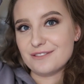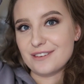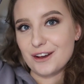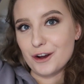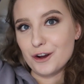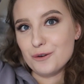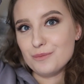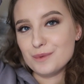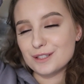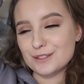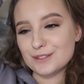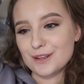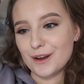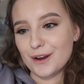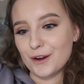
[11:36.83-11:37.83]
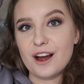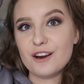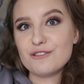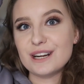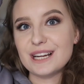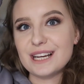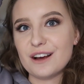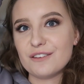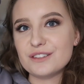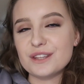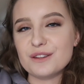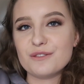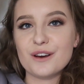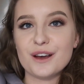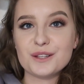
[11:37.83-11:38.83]
film so I really loved
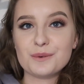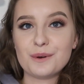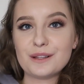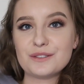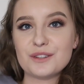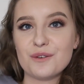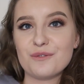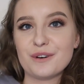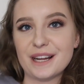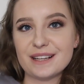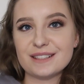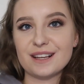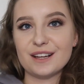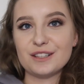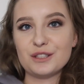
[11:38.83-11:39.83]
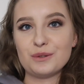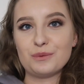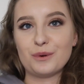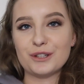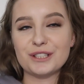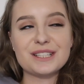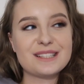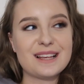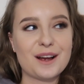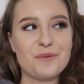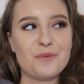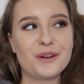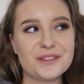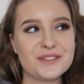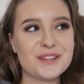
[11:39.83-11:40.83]
the first one so I'm really excited to watch the
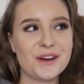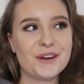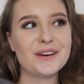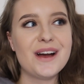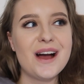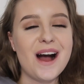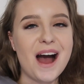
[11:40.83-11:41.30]
second one so